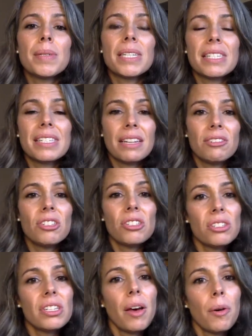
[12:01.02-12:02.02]
because that's
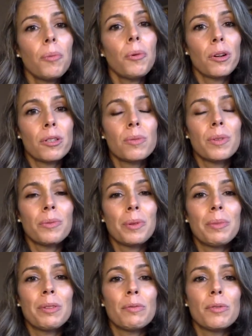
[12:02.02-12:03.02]
just how it works when
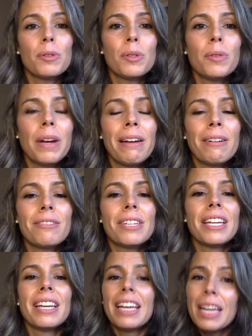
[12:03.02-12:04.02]
women fool
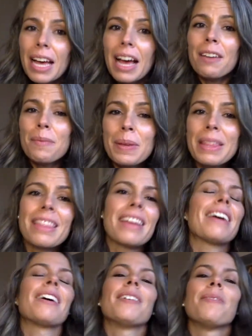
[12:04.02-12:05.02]
around. I've been
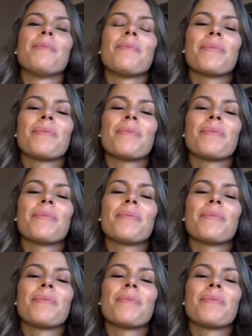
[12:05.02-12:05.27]
there.